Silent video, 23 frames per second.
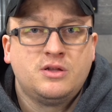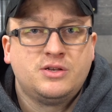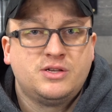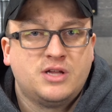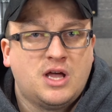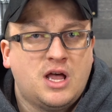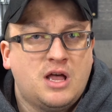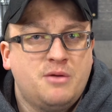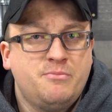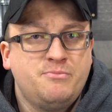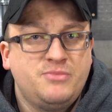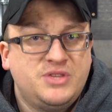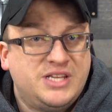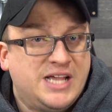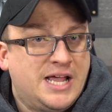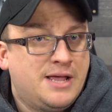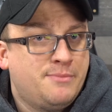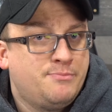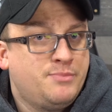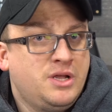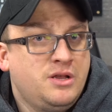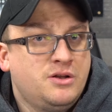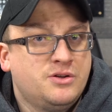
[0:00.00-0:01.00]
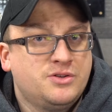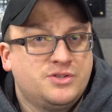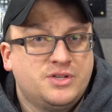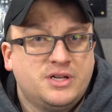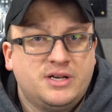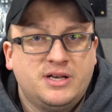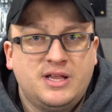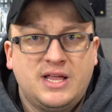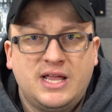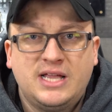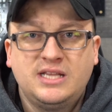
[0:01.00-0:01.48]
Tom Tap
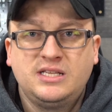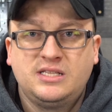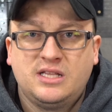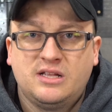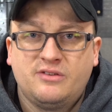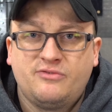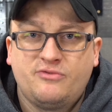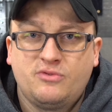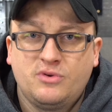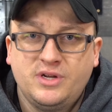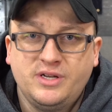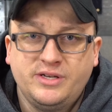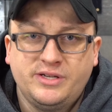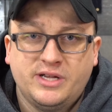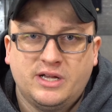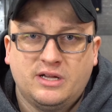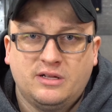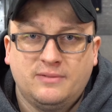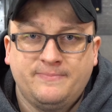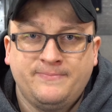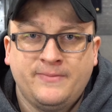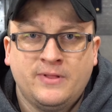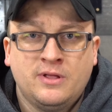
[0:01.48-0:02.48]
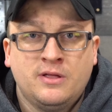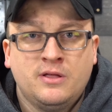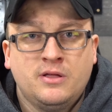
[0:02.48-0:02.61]
Petersen, has left for Intel.